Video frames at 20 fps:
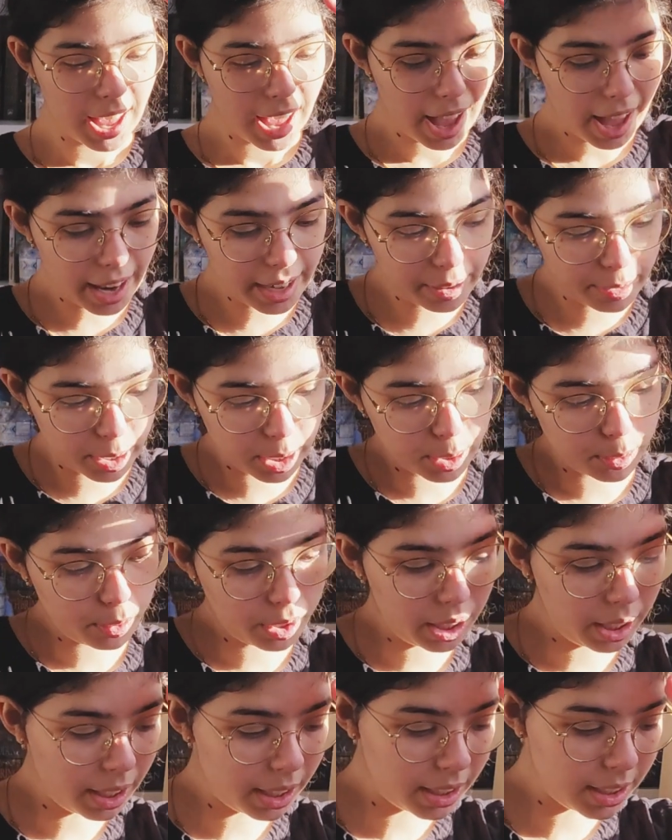Anyways,
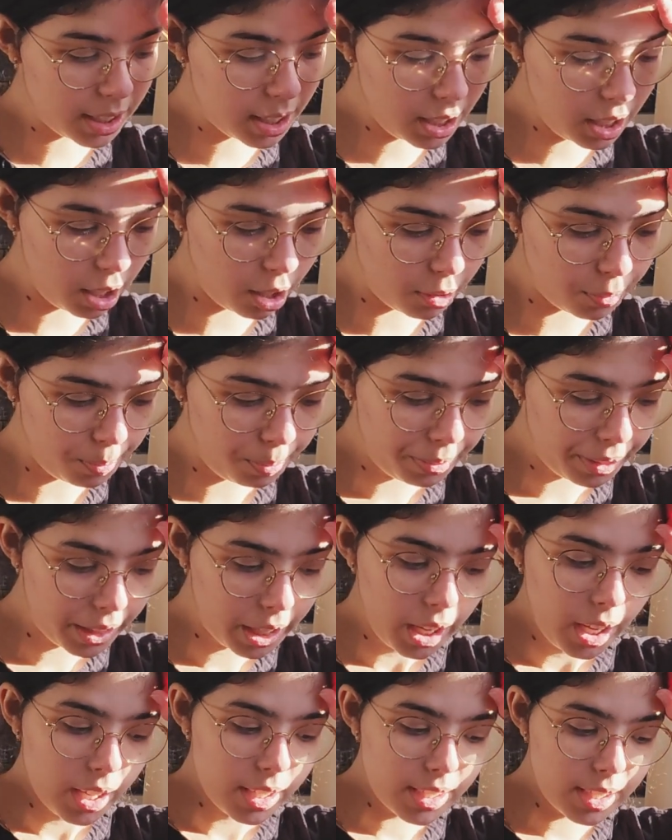we continue.
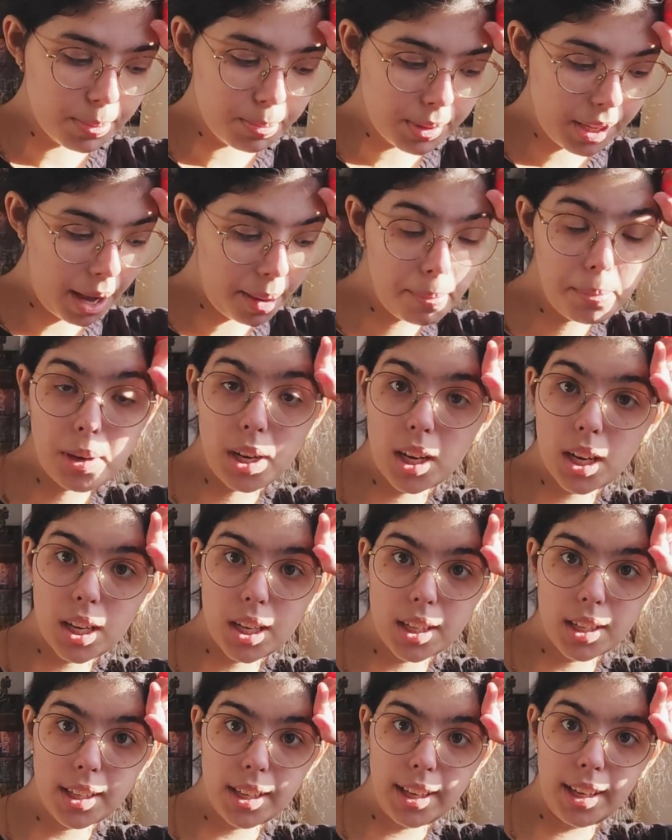
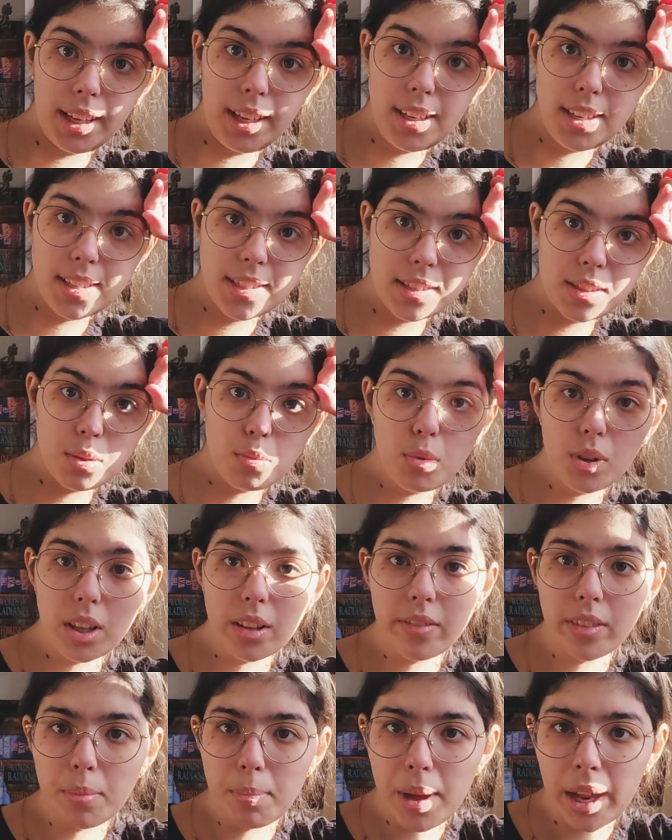September is The Will
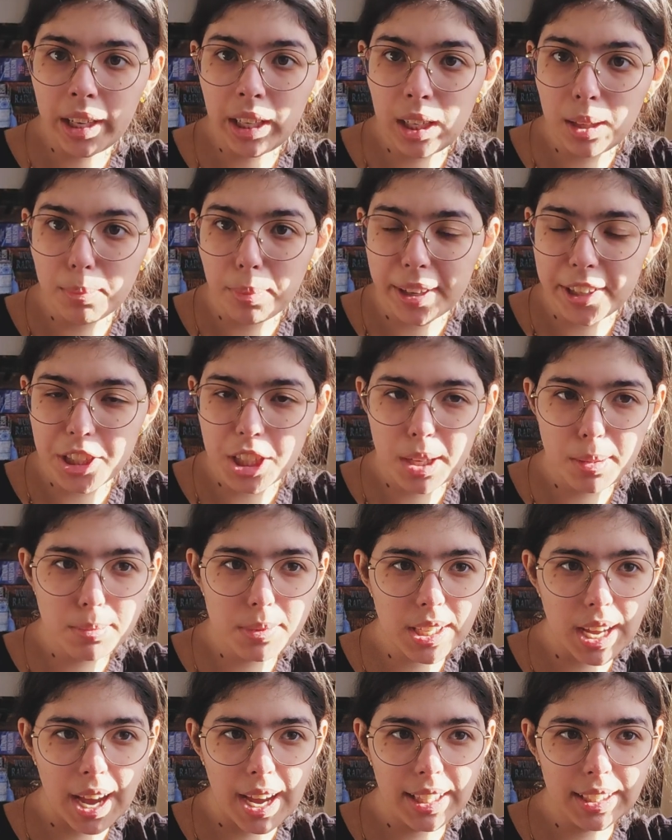of the Many by James
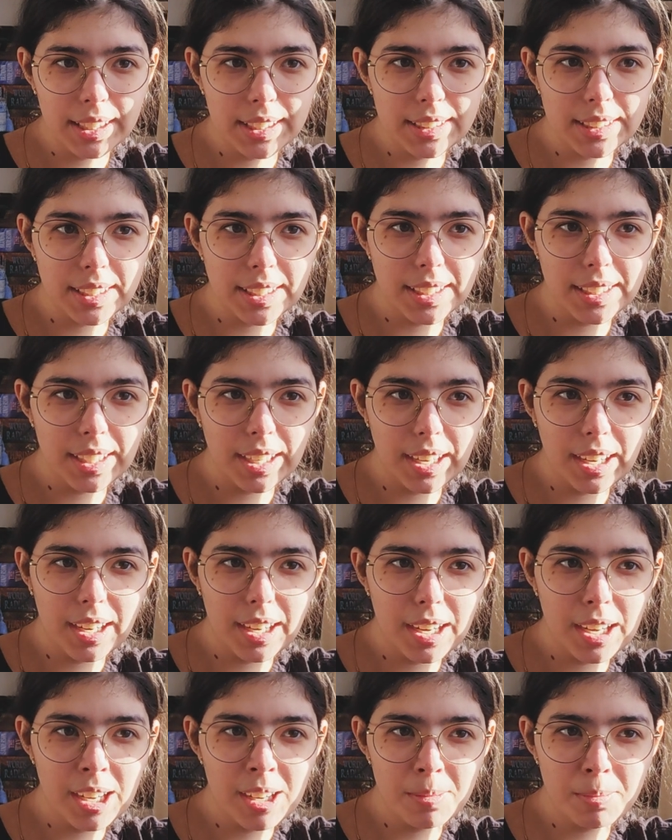Islington.
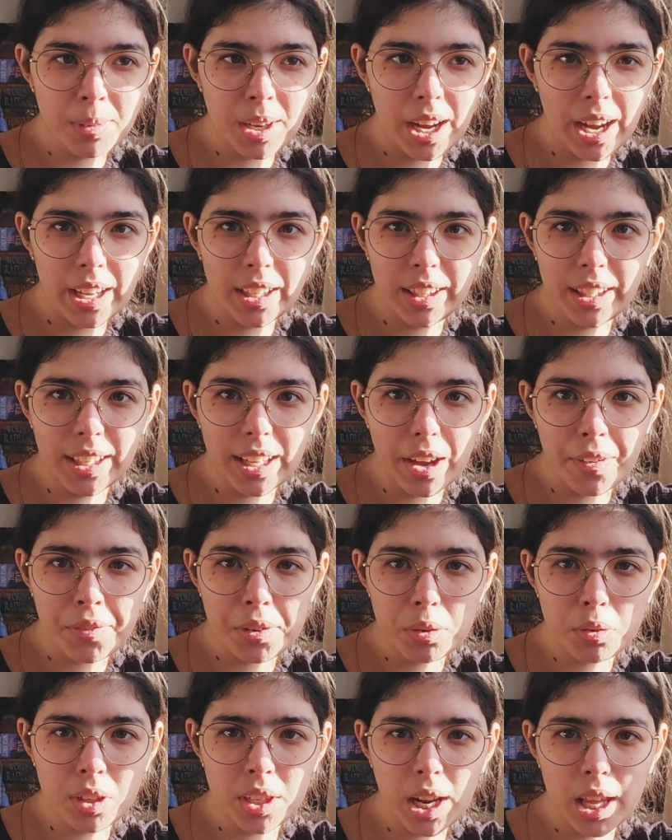I think
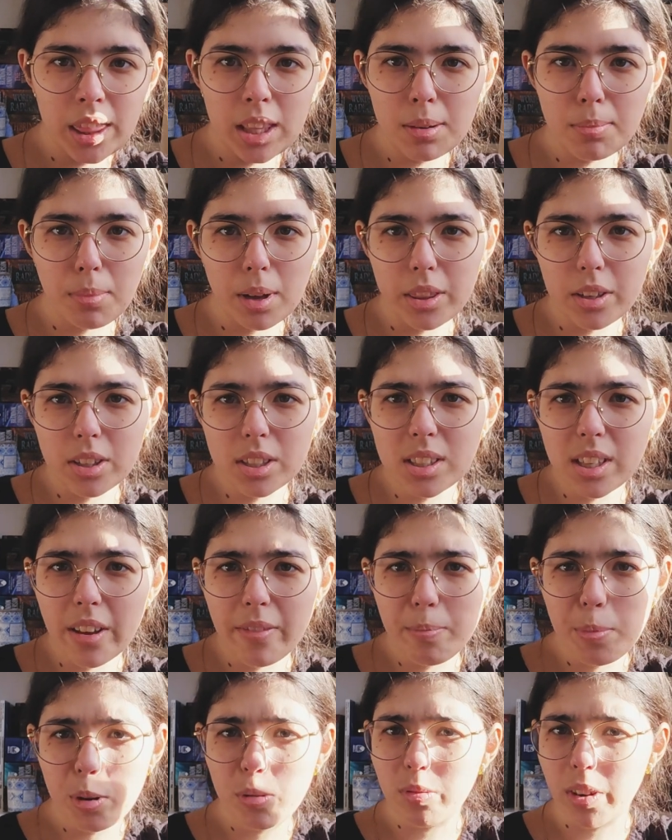everyone and their mothers
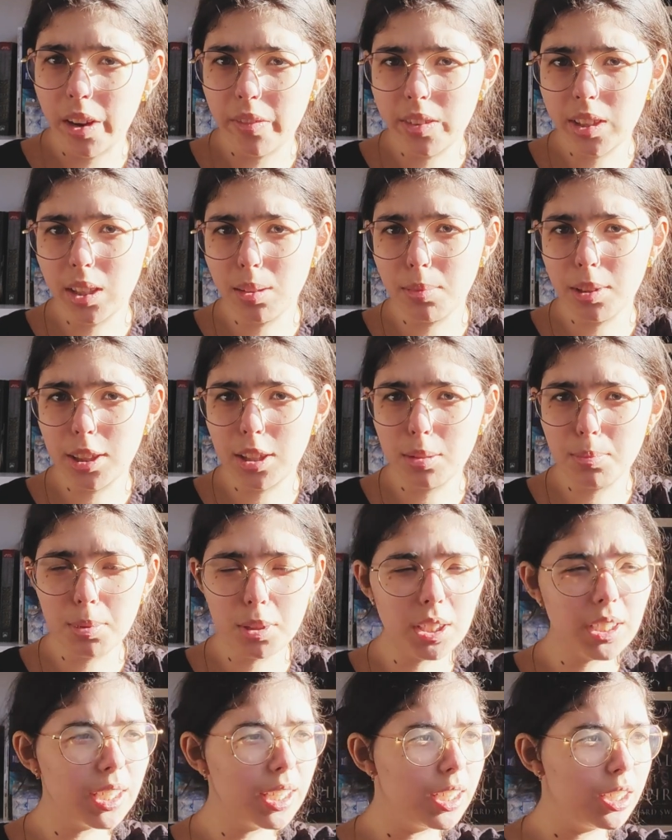have been raving about their
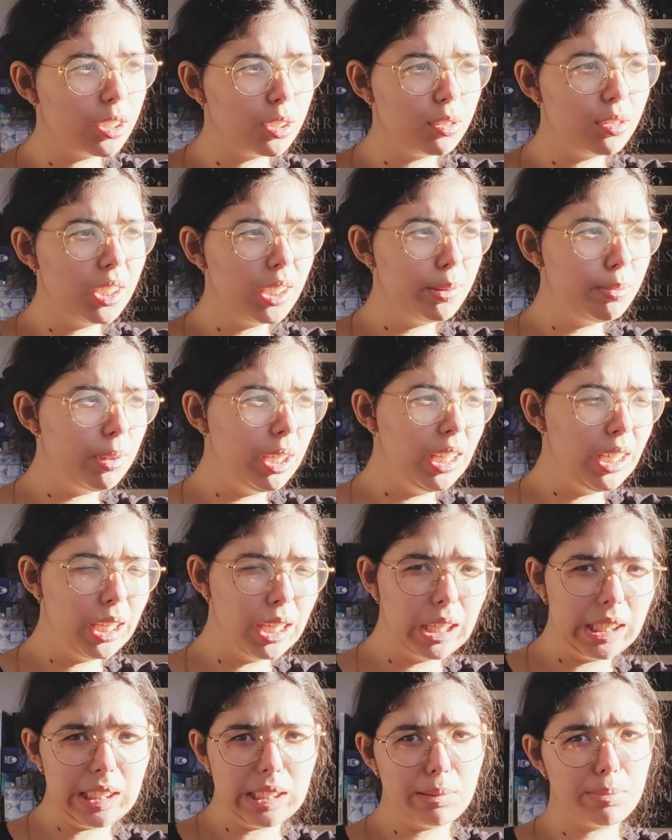book, including me,
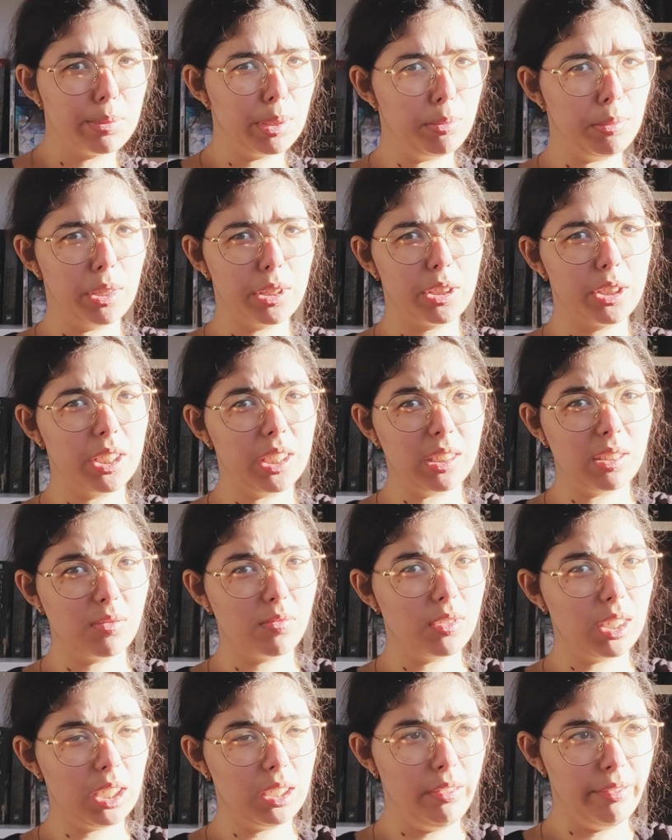except my mother doesn't
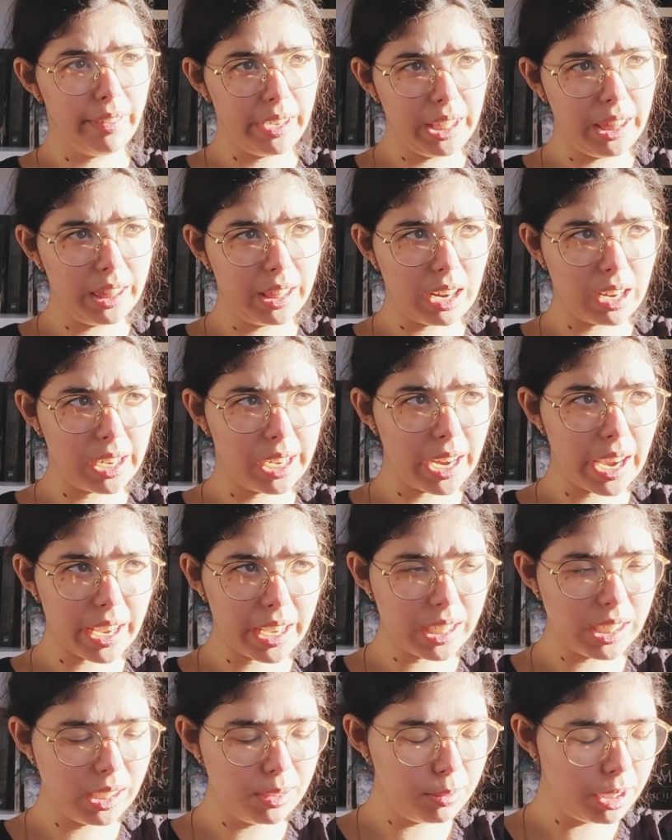really read dark
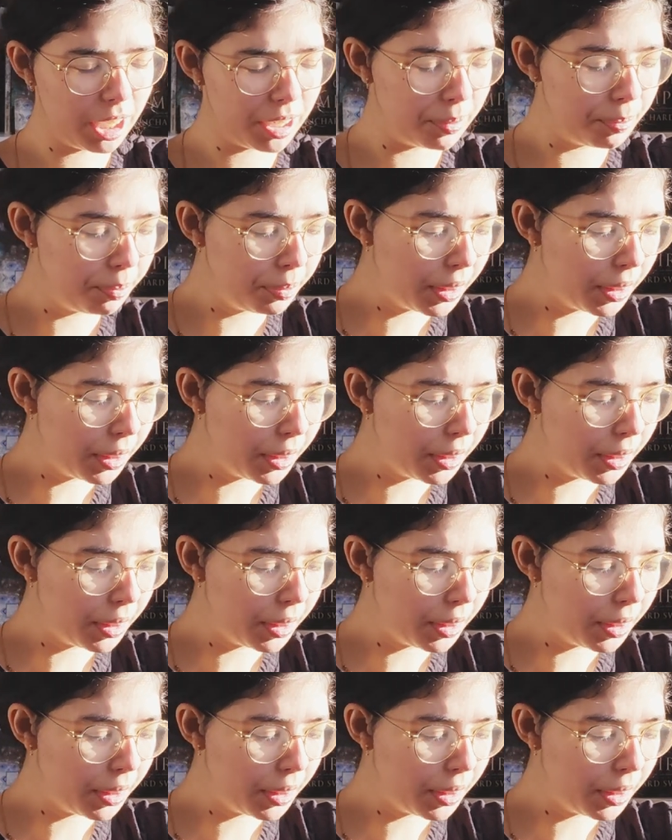academia.